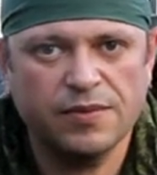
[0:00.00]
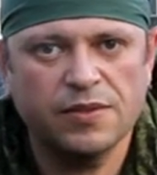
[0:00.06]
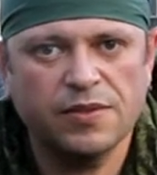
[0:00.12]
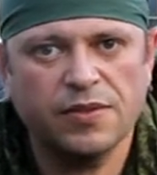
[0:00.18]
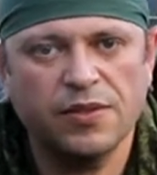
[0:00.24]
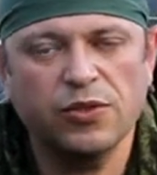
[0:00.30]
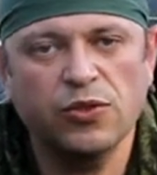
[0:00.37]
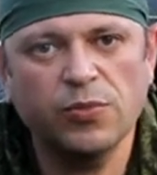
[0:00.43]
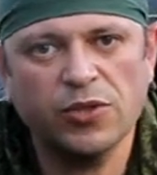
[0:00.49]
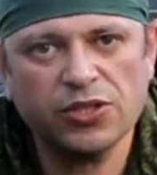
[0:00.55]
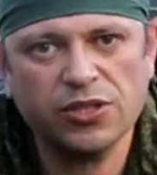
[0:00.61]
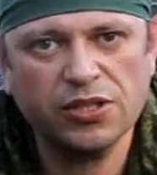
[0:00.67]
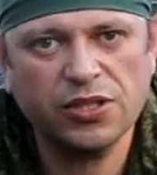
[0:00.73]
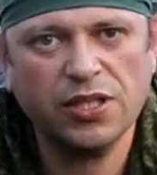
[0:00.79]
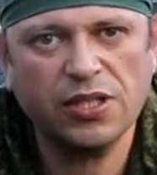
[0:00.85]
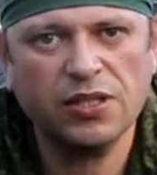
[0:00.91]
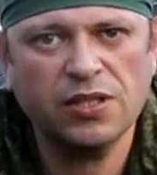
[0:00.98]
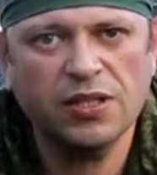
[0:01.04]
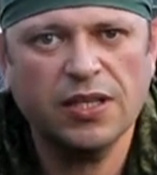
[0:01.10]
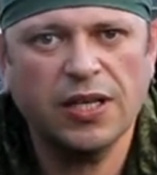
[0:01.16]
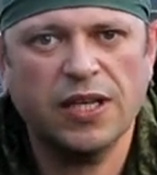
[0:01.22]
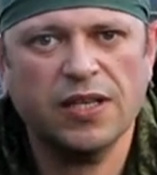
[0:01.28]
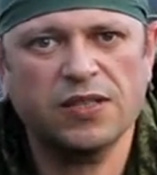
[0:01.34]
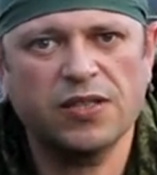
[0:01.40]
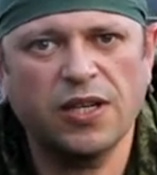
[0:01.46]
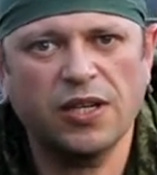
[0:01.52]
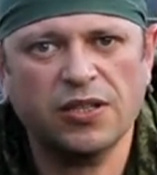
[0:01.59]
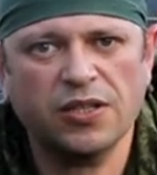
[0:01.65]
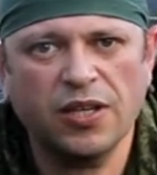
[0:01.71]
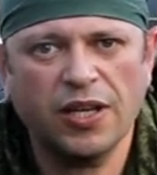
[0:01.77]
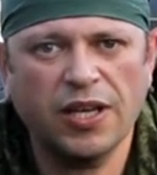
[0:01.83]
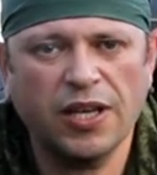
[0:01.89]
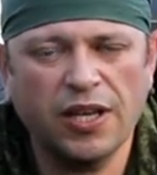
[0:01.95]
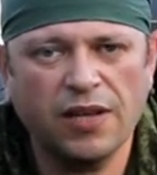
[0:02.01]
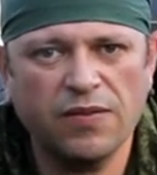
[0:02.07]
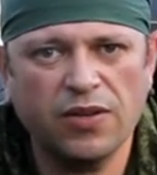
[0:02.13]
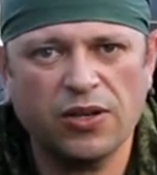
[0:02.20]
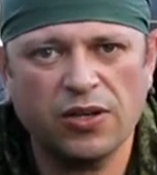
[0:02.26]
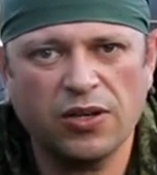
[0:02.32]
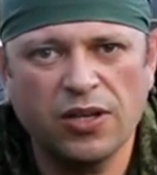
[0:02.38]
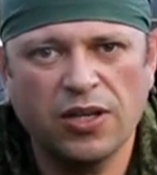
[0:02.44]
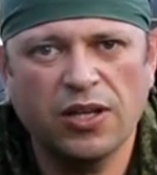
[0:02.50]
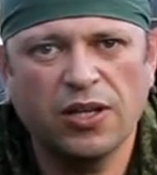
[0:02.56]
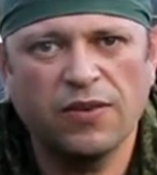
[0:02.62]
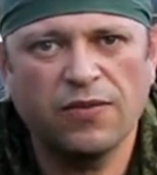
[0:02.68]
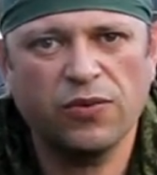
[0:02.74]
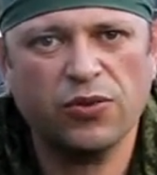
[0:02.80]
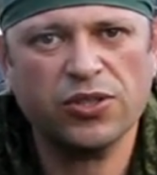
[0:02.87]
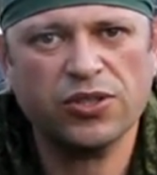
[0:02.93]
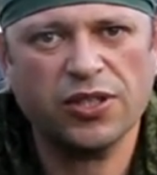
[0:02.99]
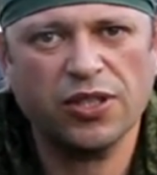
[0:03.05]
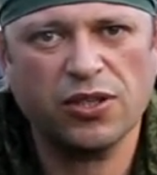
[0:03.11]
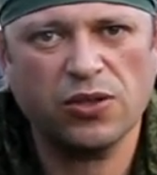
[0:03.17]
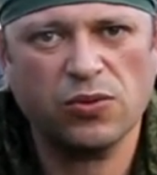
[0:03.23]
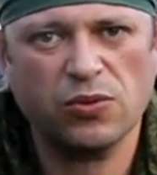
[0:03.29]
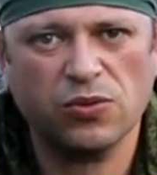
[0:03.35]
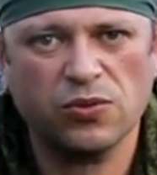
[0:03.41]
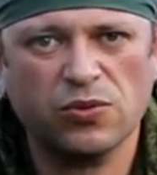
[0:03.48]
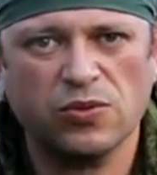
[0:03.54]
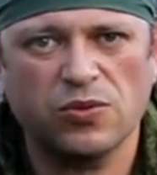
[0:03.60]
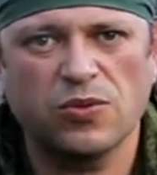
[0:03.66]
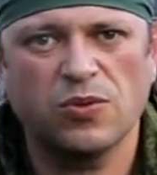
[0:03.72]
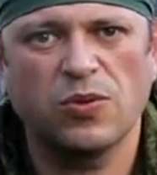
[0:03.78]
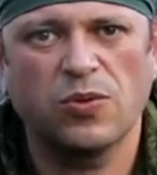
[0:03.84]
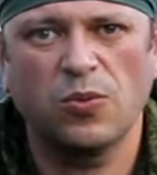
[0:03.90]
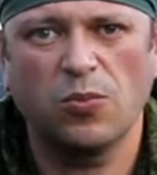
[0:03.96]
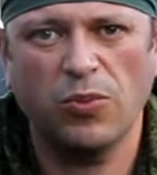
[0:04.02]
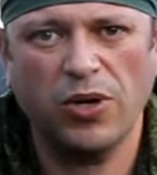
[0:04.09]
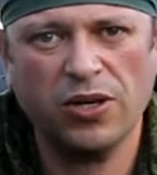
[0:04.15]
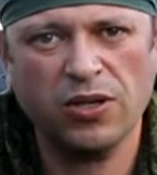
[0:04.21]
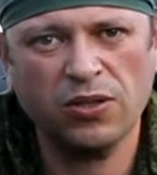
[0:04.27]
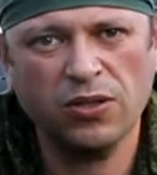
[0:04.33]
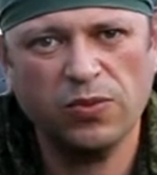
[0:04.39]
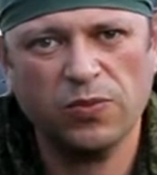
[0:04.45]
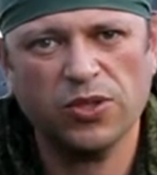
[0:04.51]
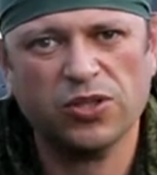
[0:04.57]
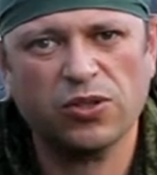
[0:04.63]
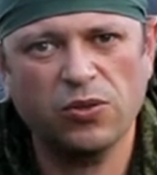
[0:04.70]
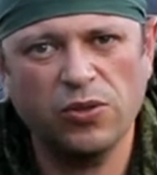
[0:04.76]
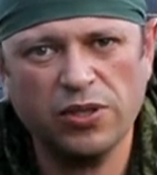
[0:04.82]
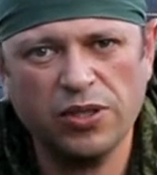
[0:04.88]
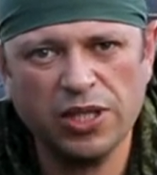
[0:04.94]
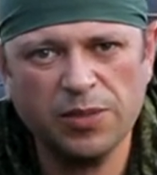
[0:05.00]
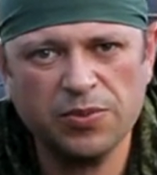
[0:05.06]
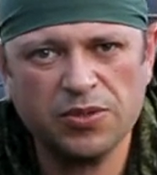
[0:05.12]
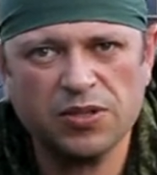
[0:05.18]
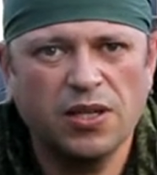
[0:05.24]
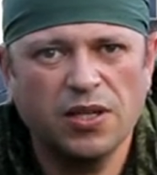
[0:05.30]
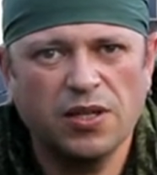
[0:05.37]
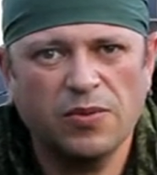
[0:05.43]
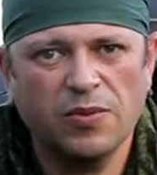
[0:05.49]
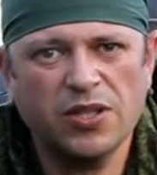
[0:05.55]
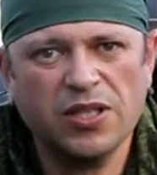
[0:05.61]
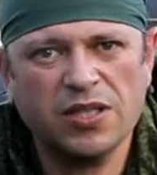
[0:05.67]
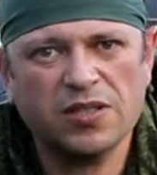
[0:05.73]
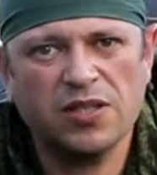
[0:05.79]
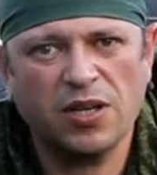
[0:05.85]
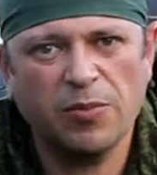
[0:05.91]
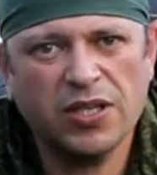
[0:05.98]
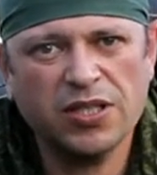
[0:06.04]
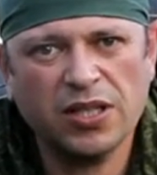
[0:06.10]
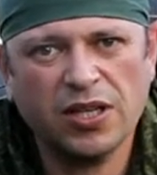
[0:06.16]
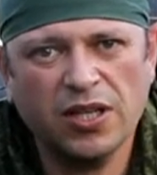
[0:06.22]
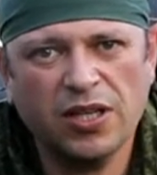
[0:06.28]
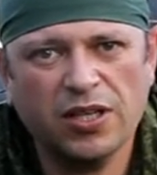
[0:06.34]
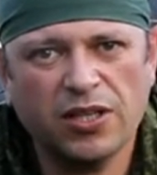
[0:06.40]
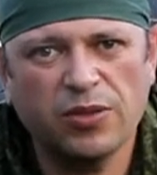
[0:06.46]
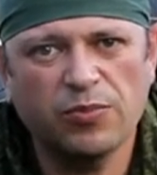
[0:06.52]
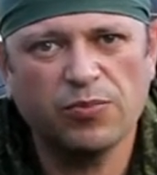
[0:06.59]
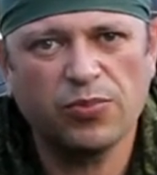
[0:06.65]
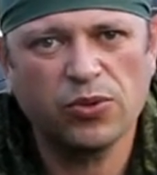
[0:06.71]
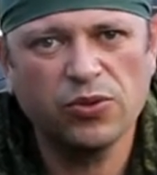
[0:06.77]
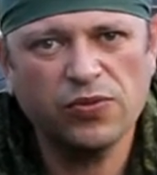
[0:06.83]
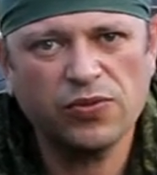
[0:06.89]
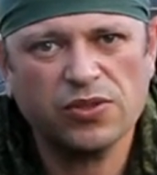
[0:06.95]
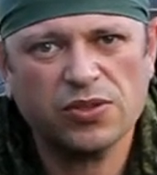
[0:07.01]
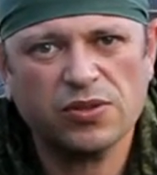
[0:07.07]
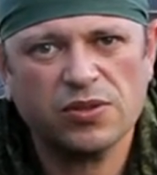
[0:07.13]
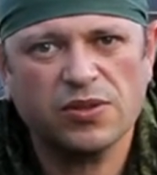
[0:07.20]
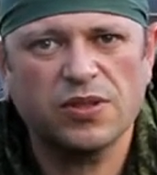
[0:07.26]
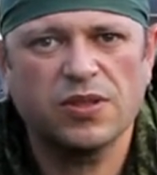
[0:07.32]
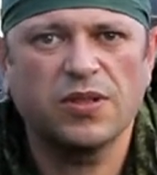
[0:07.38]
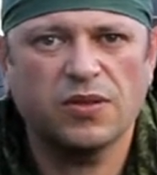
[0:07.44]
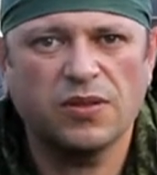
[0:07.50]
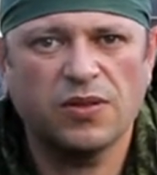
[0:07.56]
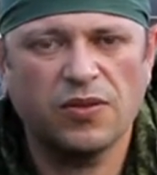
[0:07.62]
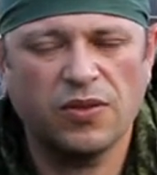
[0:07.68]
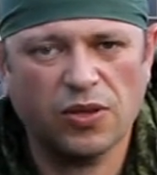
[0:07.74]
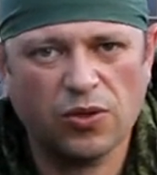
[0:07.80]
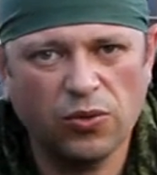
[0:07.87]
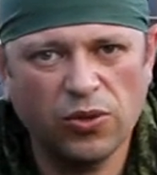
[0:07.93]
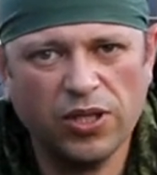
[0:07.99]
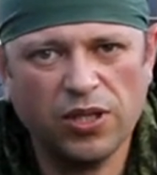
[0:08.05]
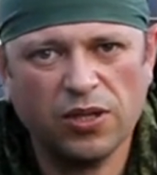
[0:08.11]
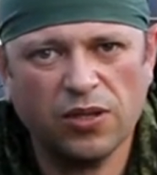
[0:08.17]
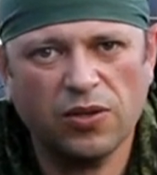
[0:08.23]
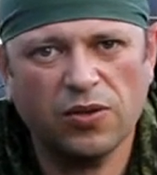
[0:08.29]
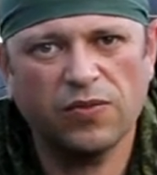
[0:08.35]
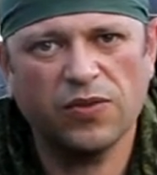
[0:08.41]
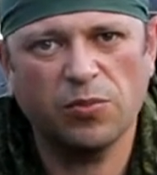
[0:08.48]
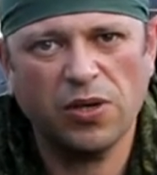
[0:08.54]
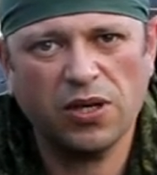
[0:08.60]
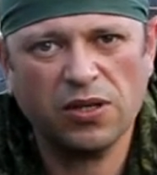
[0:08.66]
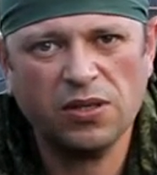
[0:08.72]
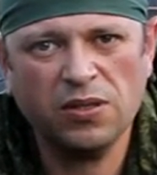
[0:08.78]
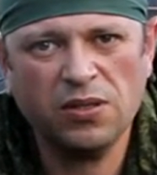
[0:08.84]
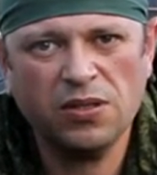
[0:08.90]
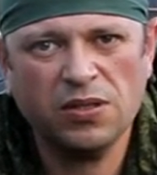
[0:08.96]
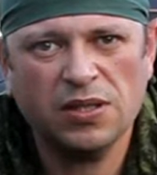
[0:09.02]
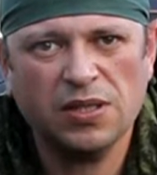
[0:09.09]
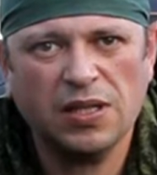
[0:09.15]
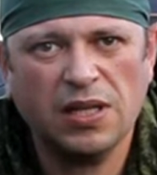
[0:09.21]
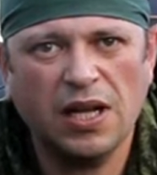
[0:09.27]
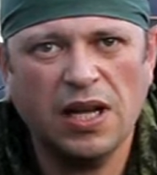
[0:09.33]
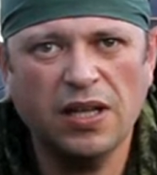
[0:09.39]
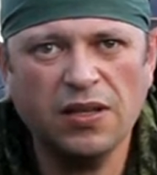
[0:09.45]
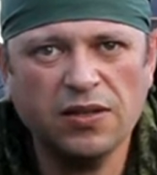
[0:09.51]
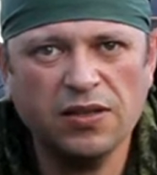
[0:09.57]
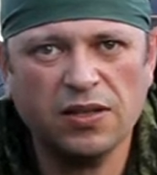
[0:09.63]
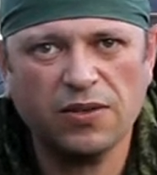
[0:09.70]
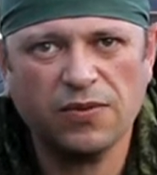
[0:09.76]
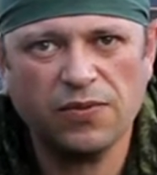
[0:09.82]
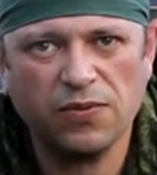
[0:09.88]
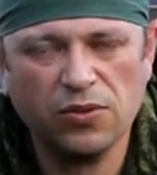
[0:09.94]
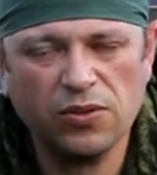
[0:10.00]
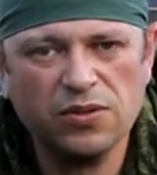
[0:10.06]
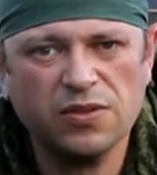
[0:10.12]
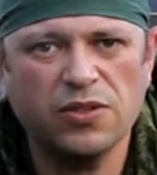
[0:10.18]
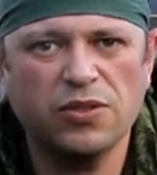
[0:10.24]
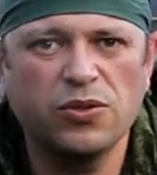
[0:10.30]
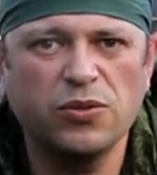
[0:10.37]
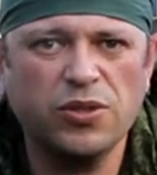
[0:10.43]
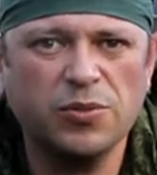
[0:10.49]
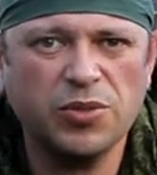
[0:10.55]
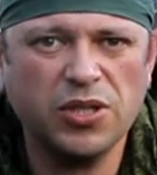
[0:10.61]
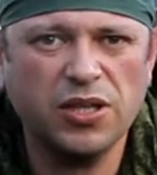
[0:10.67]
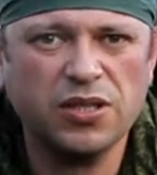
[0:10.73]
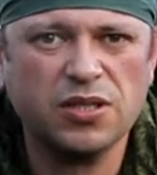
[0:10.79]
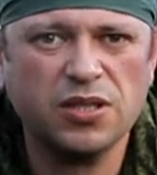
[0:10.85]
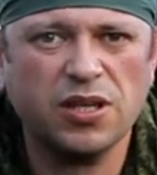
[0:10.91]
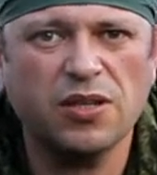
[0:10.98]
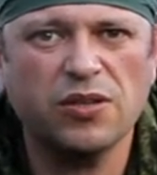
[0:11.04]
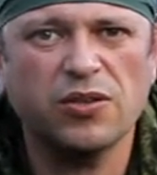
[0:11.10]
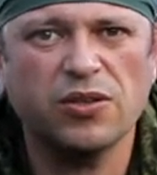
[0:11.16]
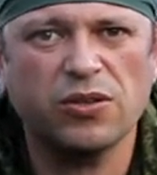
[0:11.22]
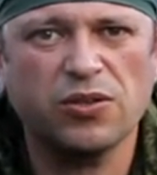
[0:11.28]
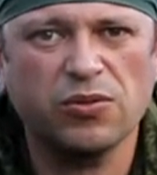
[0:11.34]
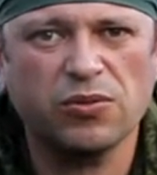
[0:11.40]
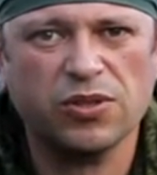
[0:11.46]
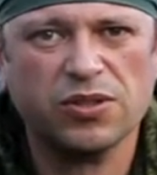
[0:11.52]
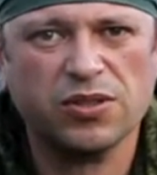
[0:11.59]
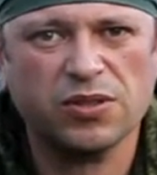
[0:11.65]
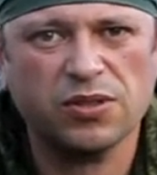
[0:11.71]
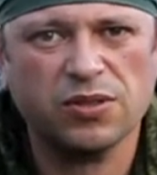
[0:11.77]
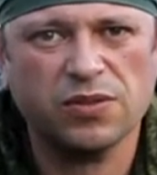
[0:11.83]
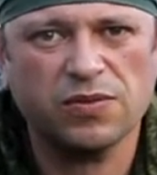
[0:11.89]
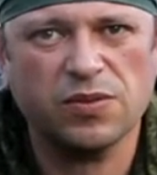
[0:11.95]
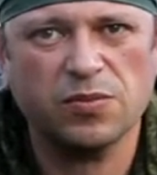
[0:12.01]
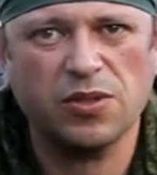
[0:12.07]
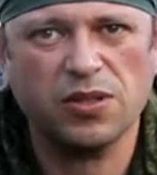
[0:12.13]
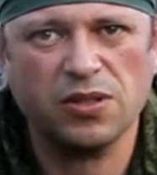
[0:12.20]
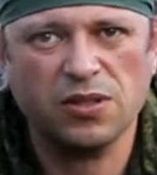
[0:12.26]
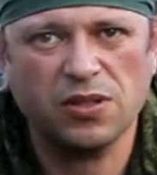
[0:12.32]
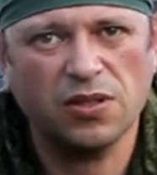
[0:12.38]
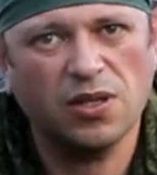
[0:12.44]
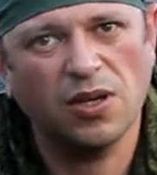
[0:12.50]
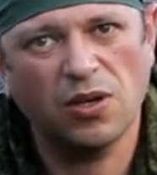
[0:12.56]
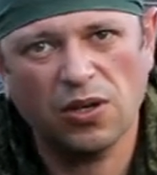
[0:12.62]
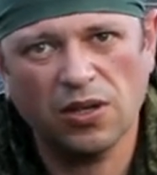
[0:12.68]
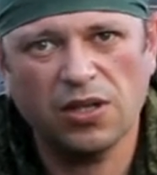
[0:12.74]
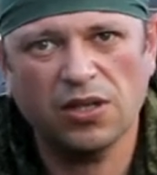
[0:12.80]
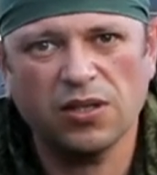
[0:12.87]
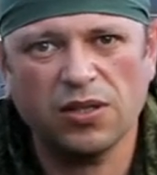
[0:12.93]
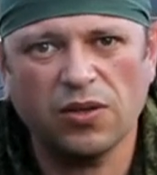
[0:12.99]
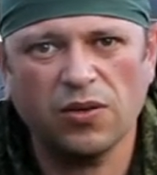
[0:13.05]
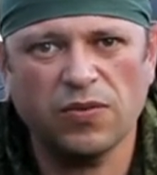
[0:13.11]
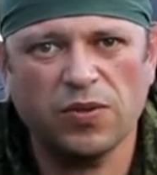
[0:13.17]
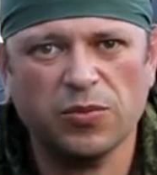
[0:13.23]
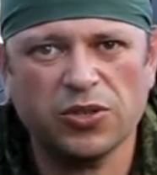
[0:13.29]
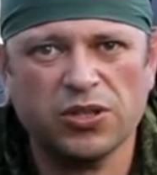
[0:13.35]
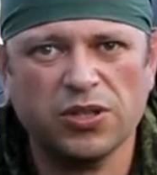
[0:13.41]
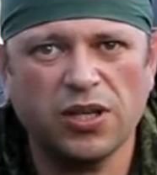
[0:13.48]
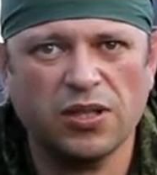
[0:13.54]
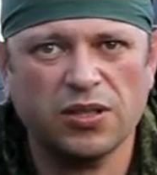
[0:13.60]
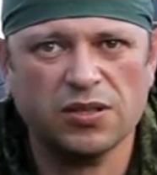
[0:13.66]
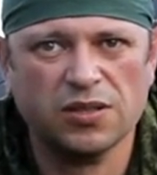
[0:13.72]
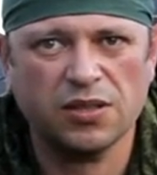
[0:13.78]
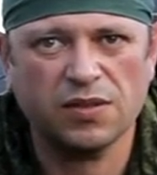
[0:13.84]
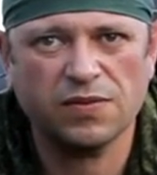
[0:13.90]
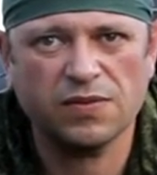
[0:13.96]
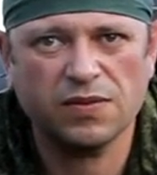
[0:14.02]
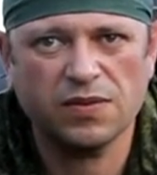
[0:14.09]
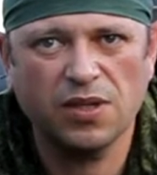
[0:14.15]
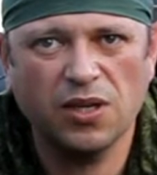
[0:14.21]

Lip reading: The new machine gun has got a heavier forced air-cooled barrel with cooling ribs, what has dramatically improved the cooling of the barrel and therefore the durability and the accuracy of the barrel and of the machine gun itself.